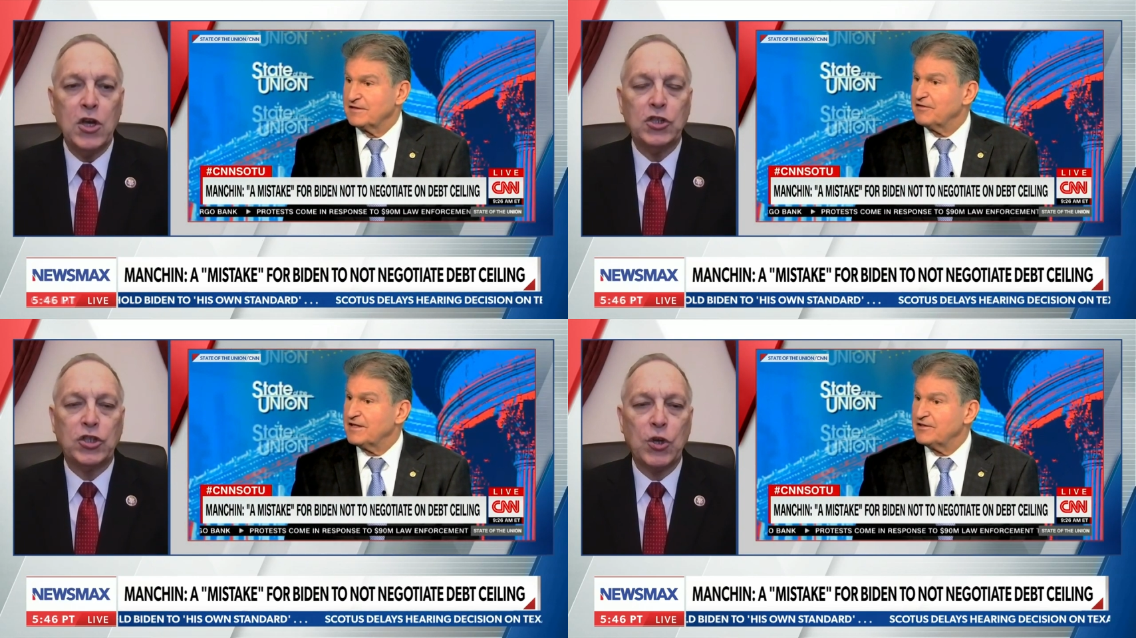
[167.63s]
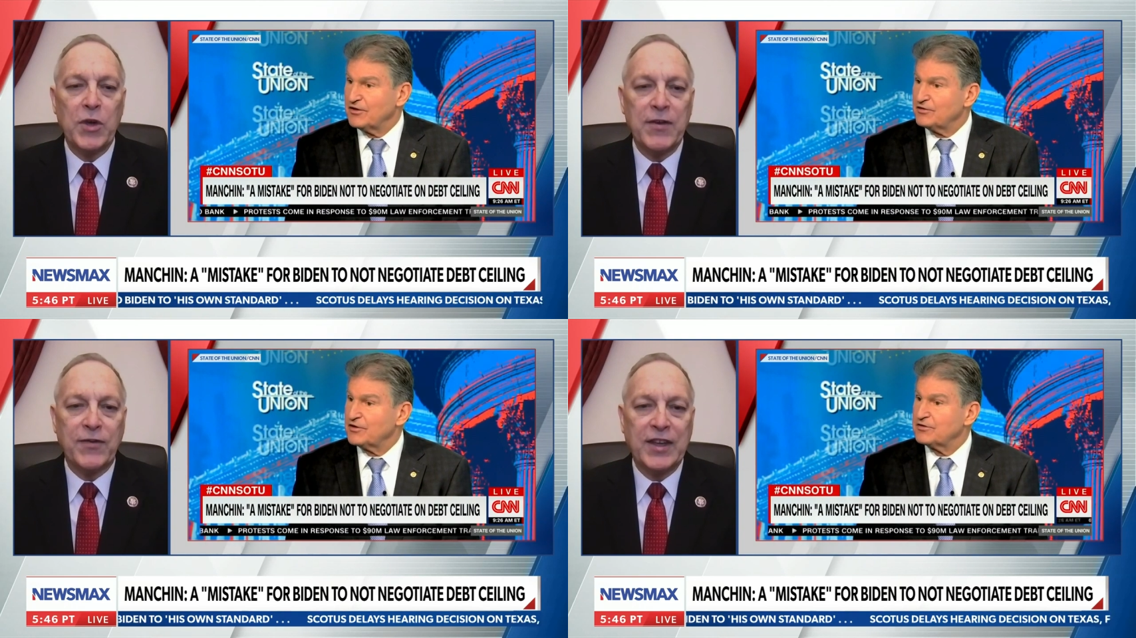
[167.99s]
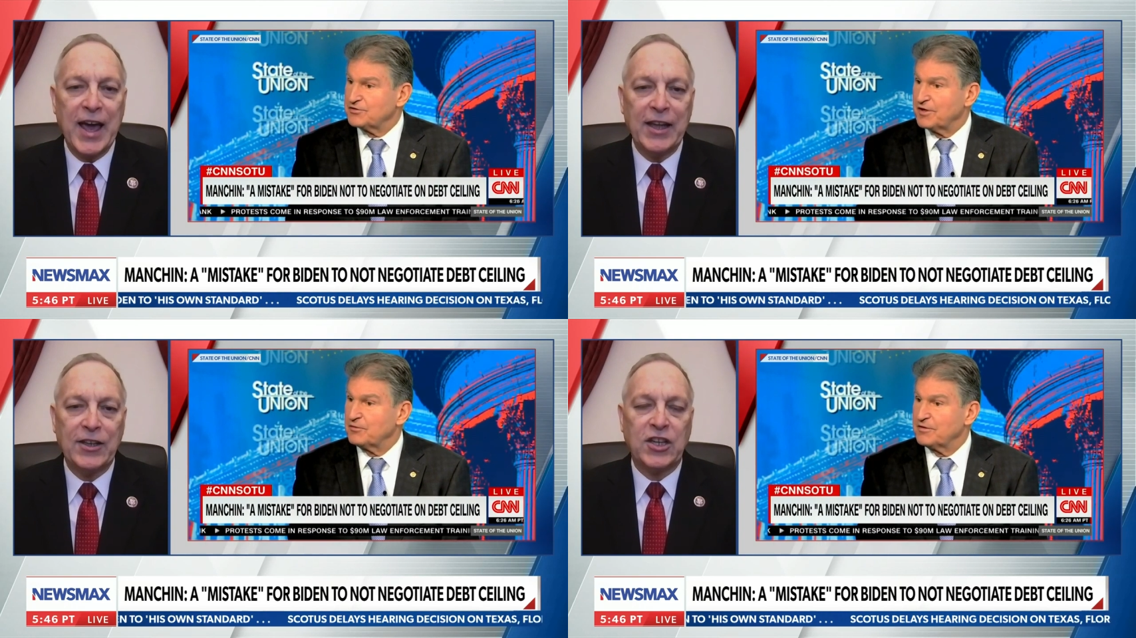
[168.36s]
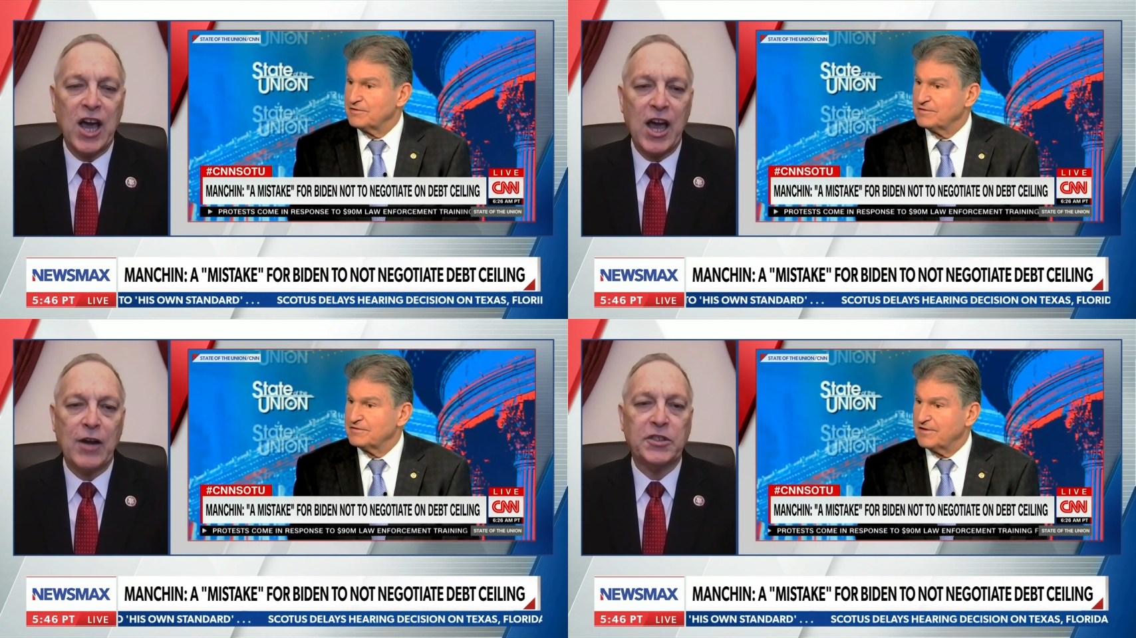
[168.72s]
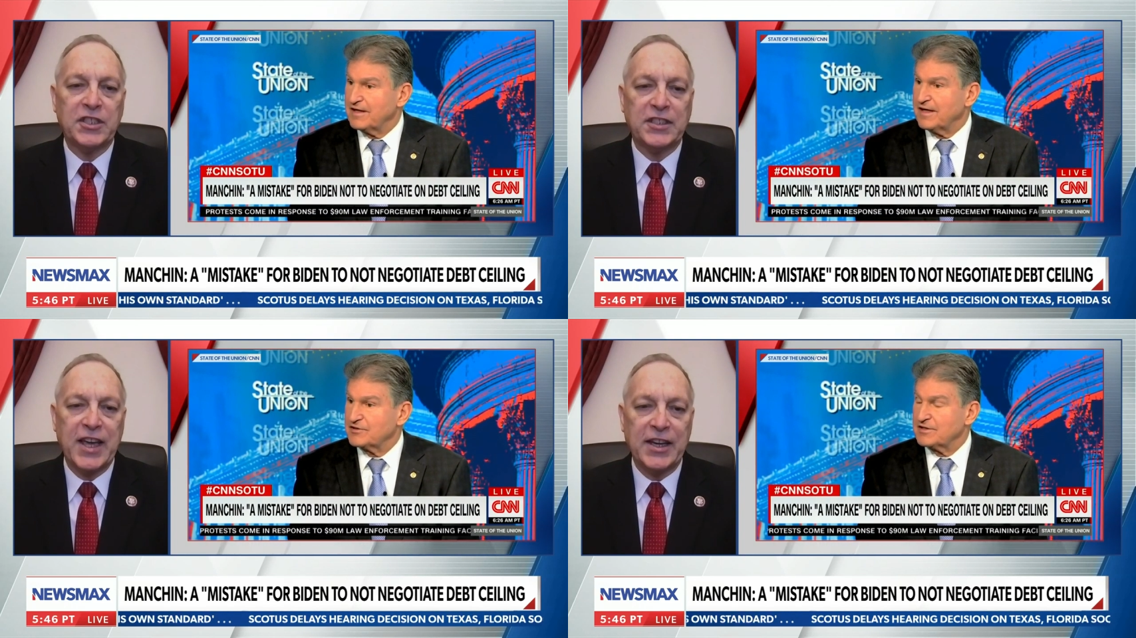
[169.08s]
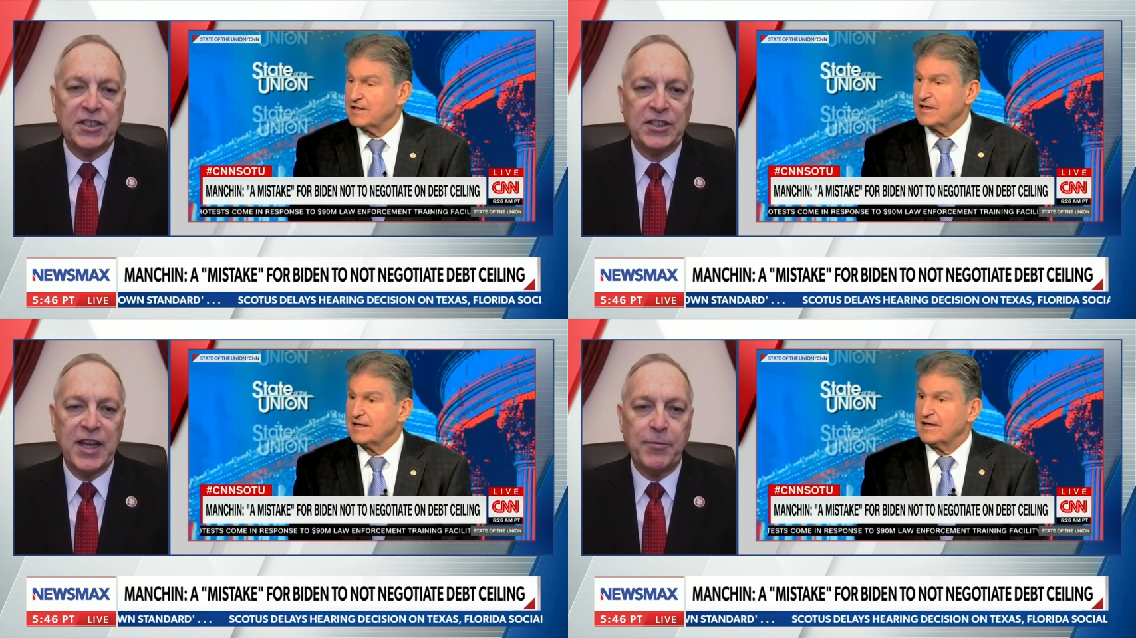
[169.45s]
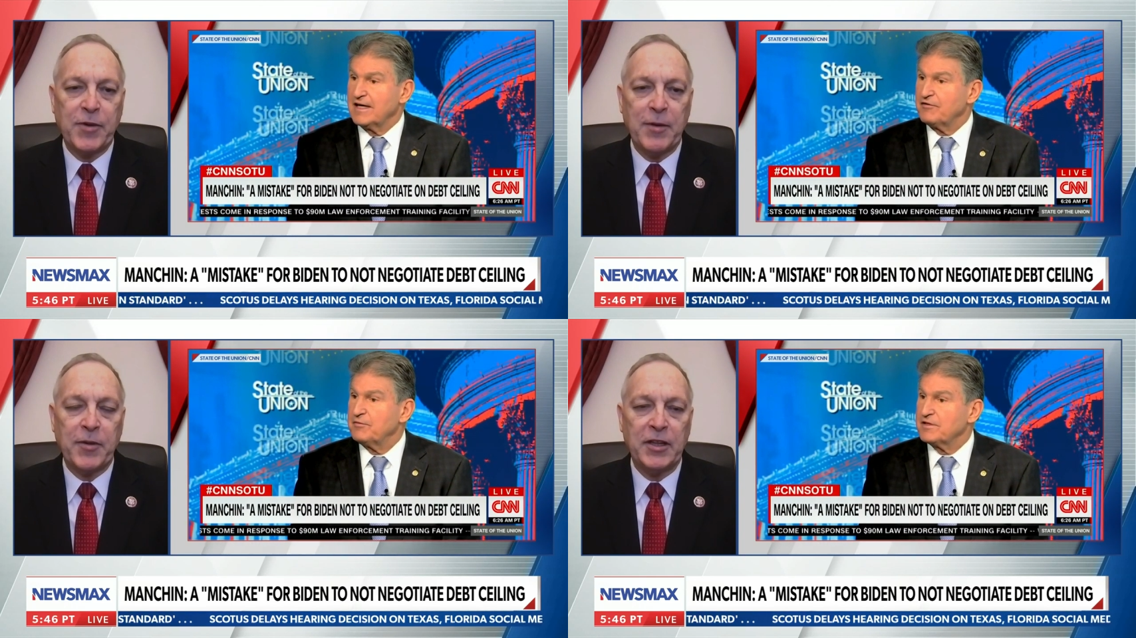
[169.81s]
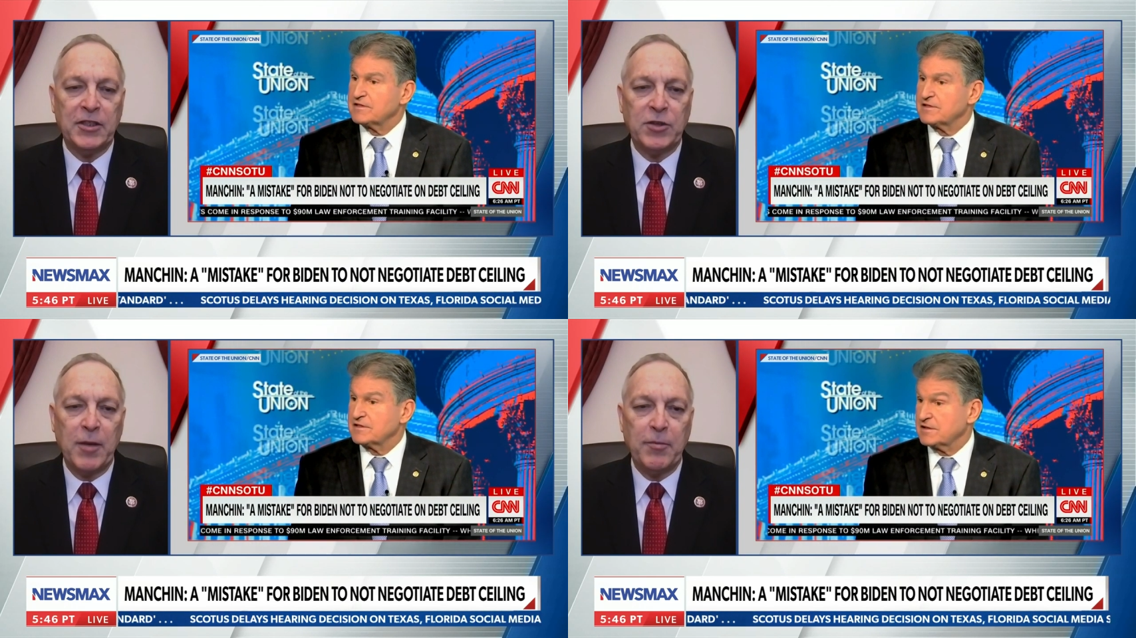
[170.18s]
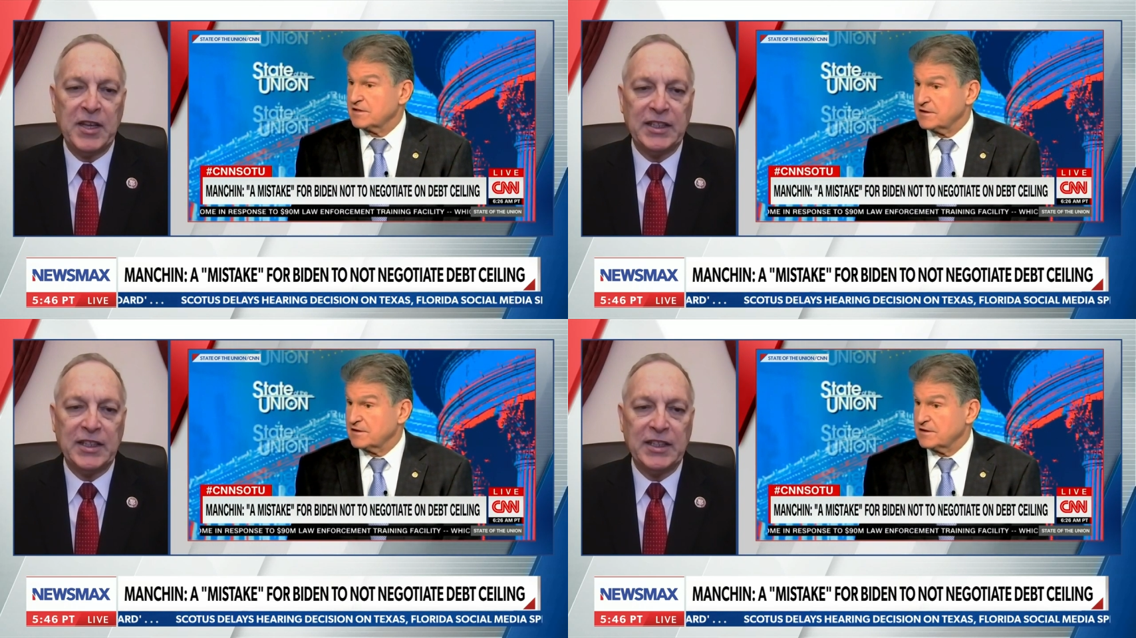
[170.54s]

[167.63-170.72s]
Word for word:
Speaker 1: So we have got Congress has got to step up and, and be a